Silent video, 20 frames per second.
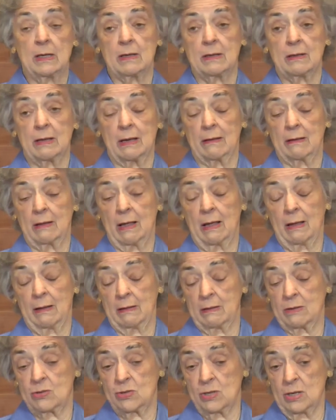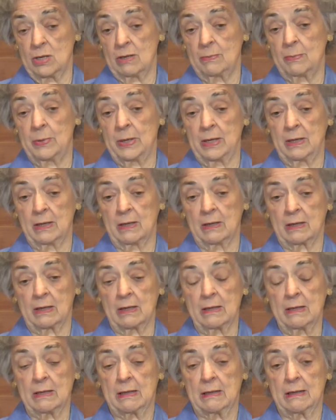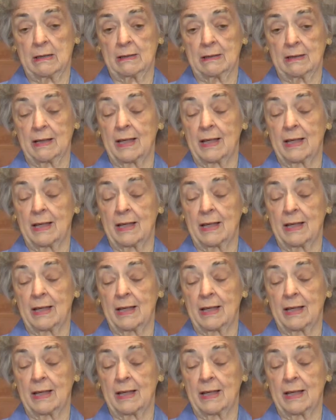And she, being in kindergarten,